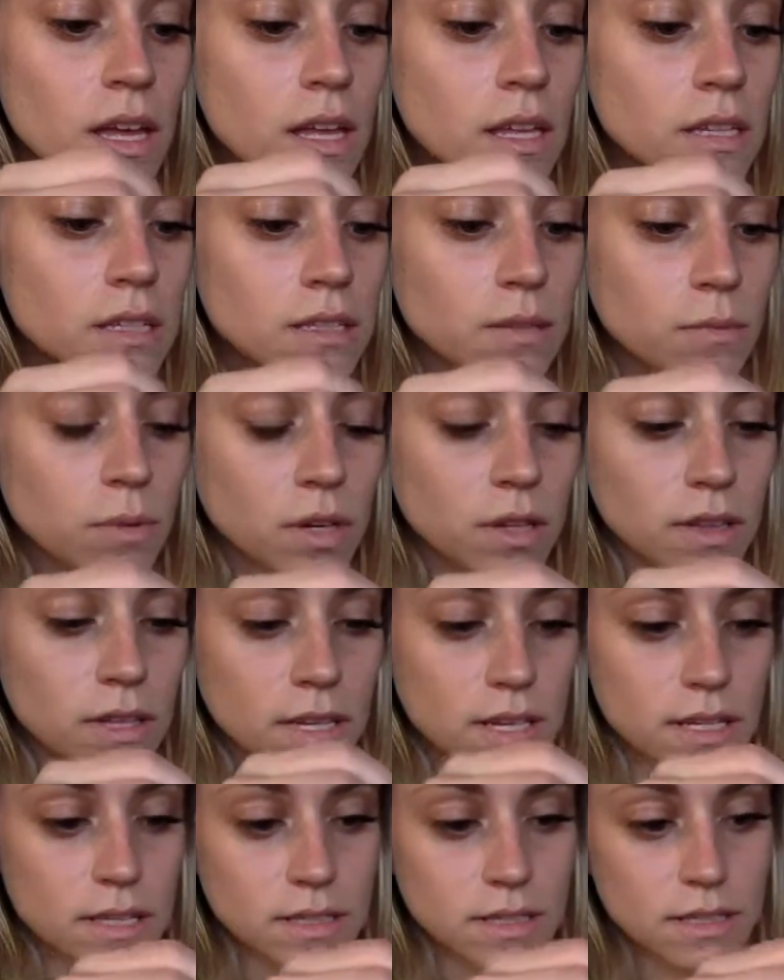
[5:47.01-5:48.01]
somewhere on the
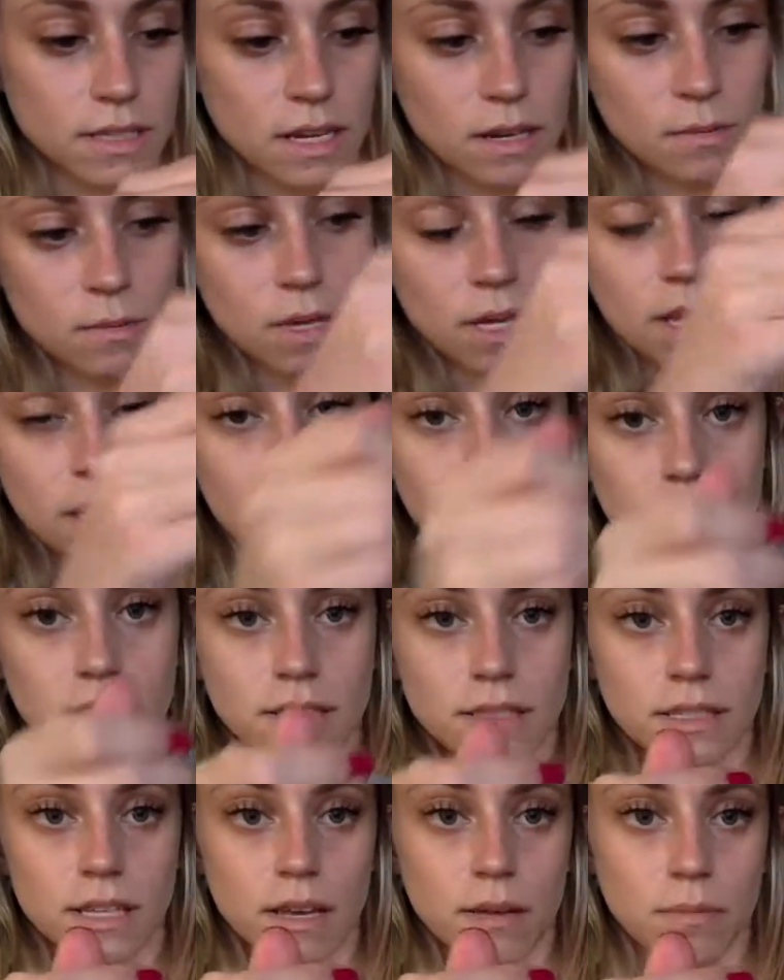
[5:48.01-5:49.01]
inside. We can't
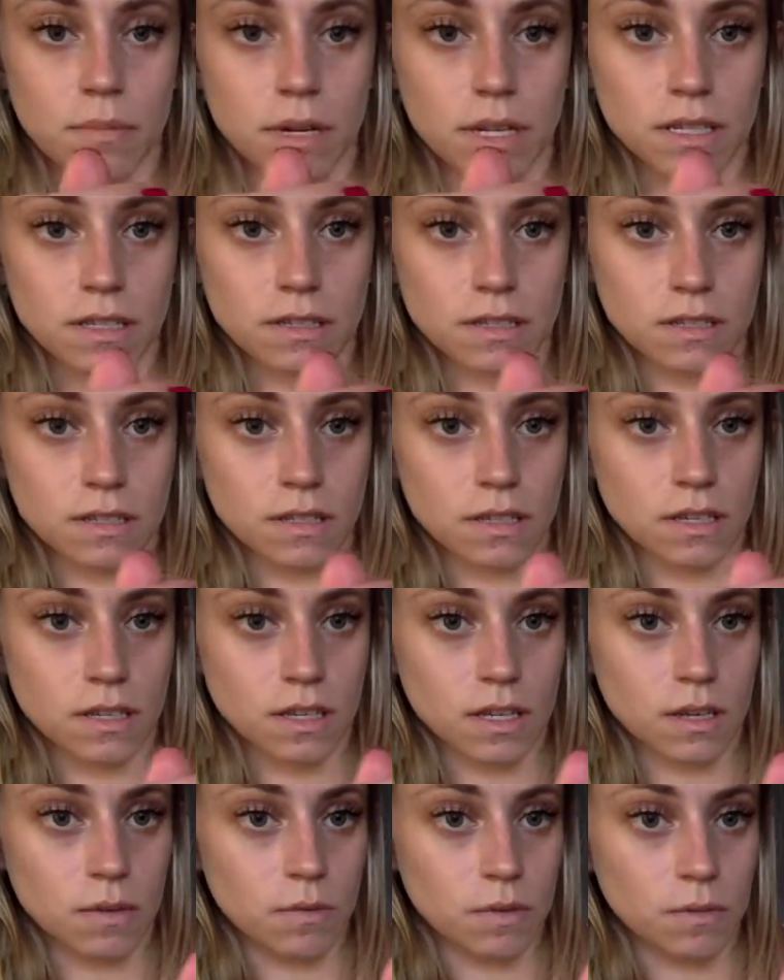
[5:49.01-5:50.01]
see it, but
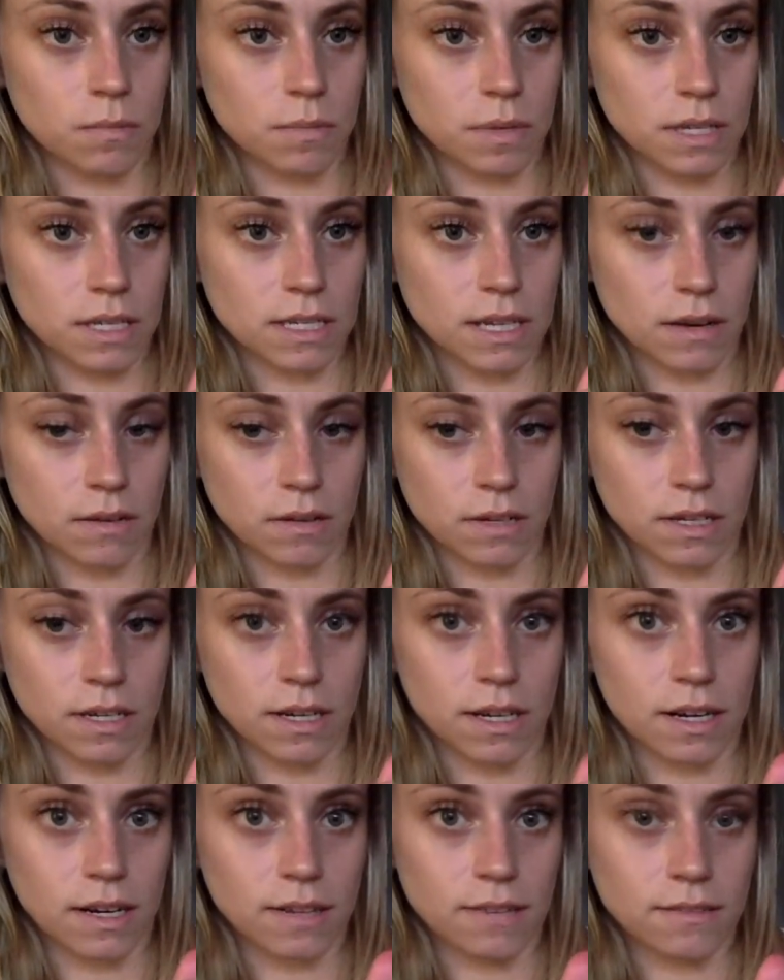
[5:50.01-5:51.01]
it would be down
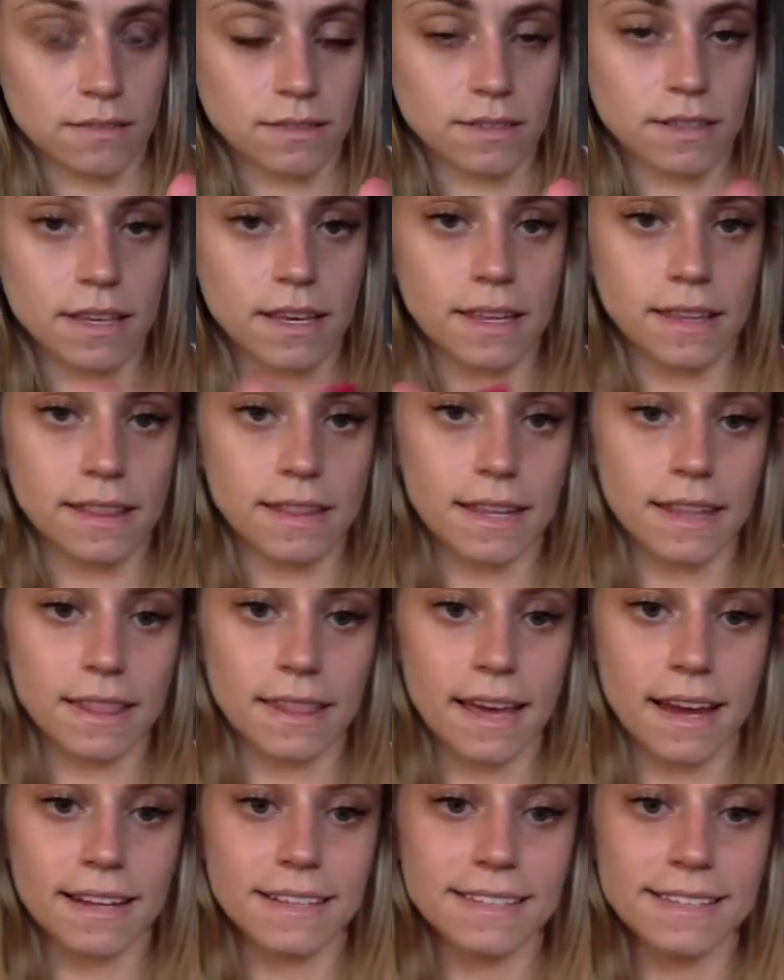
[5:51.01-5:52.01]
here. And then
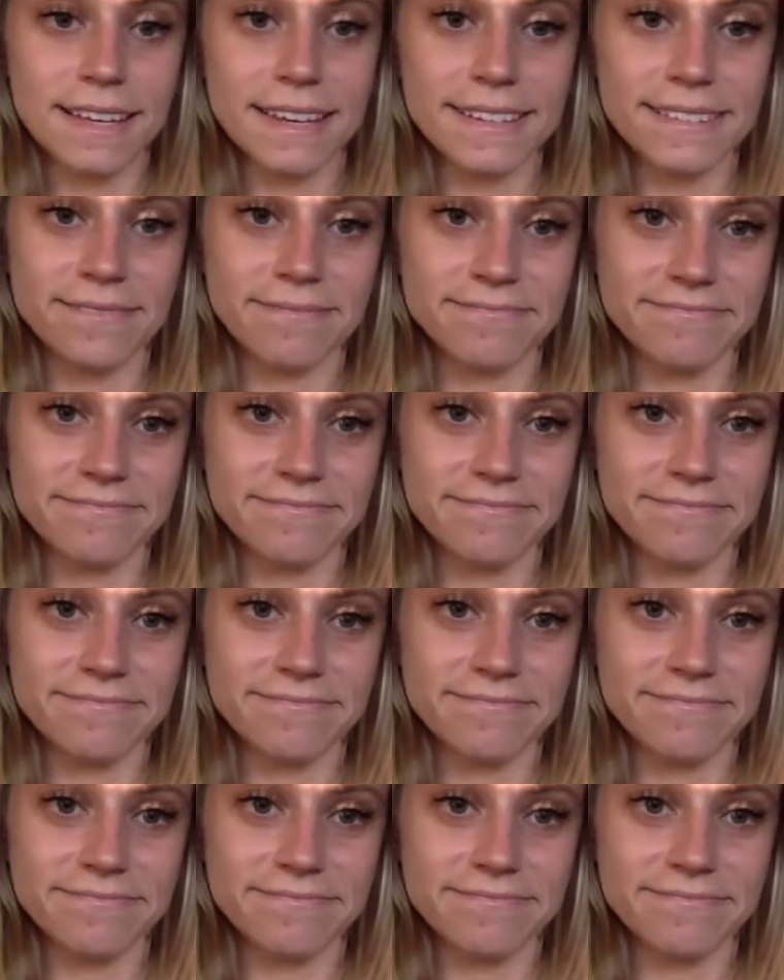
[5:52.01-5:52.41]
that is it.